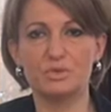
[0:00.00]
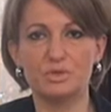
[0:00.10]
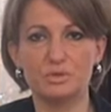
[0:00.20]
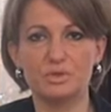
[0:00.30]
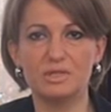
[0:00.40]
with
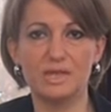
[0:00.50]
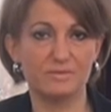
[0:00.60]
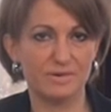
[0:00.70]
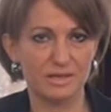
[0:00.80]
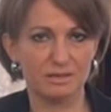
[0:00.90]
students
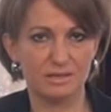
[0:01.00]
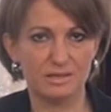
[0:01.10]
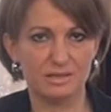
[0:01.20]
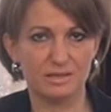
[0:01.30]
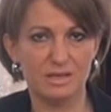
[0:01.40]
and
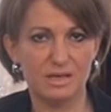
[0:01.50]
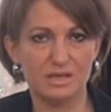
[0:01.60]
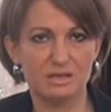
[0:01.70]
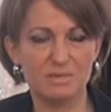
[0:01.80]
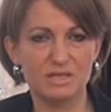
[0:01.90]
faculty.
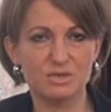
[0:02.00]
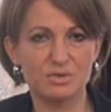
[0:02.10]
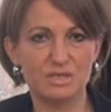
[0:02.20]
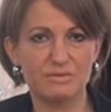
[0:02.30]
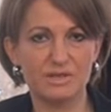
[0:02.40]
The
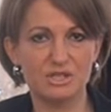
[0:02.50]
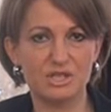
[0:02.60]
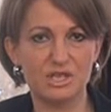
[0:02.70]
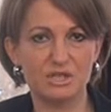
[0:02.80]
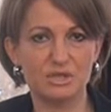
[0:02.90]
Ministries of
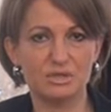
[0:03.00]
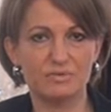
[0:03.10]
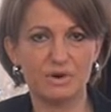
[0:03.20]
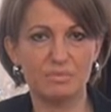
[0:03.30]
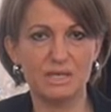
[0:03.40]
Education
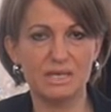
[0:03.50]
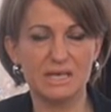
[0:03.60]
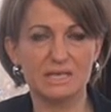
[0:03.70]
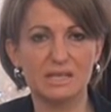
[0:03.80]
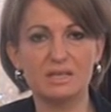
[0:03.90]
of Armenia
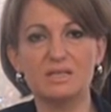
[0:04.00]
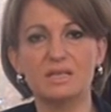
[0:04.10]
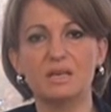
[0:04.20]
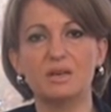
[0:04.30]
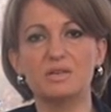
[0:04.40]
and
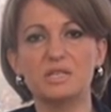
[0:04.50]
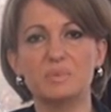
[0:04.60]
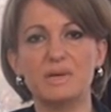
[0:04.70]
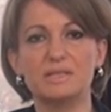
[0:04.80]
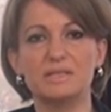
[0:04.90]
Artsakh are
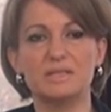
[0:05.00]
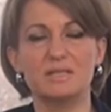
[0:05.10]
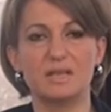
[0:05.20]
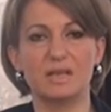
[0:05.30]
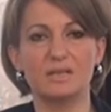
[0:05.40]
expected to
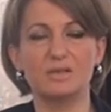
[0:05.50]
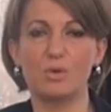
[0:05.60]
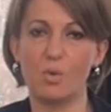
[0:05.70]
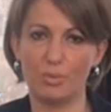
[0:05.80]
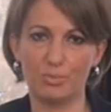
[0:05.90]
sign a
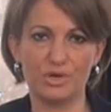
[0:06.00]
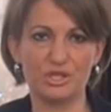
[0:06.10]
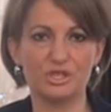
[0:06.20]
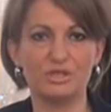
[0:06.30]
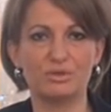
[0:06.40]
cooperation